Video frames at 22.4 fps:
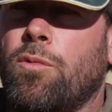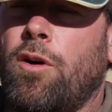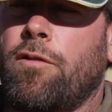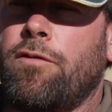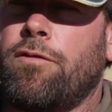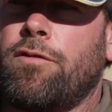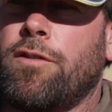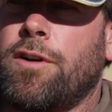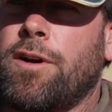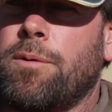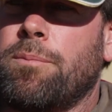
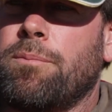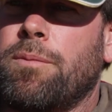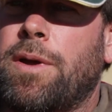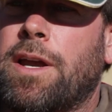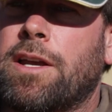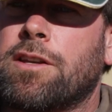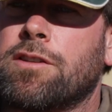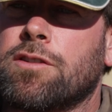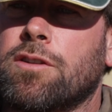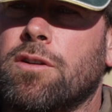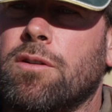of
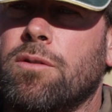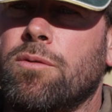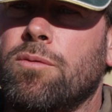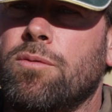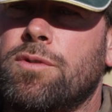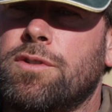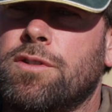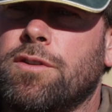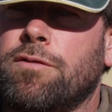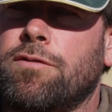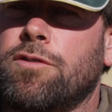
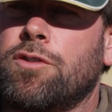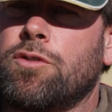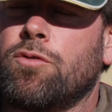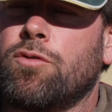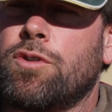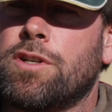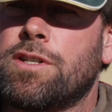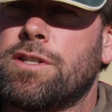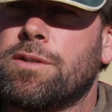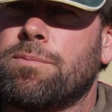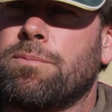exclusive
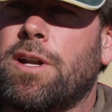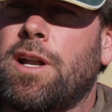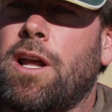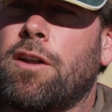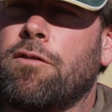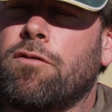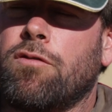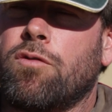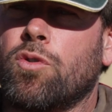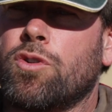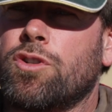tourism. But
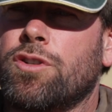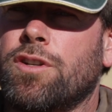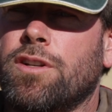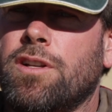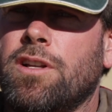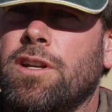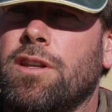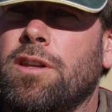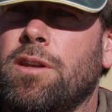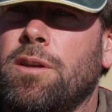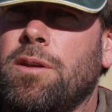
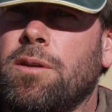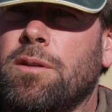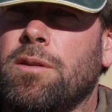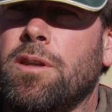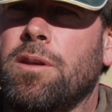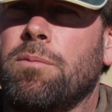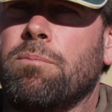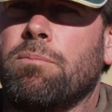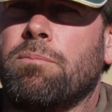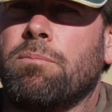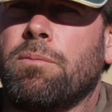unfortunately,
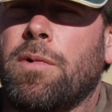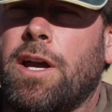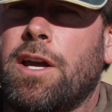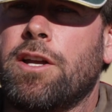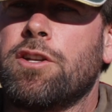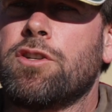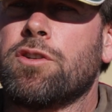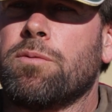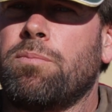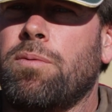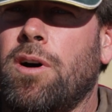the
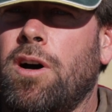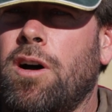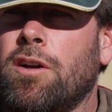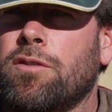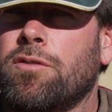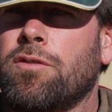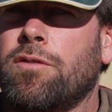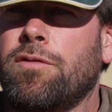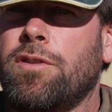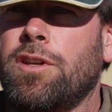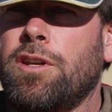major
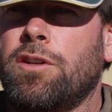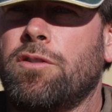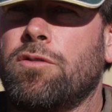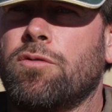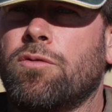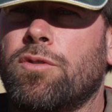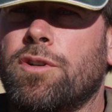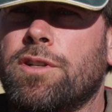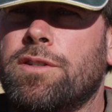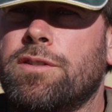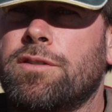part of the
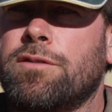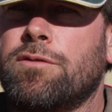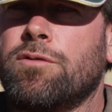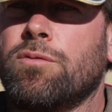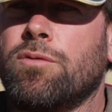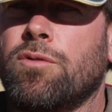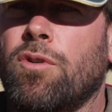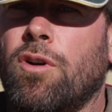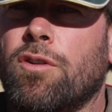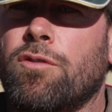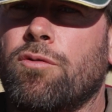tourists
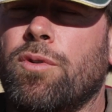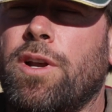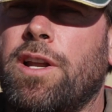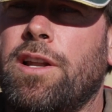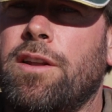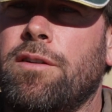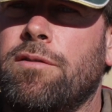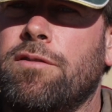do not really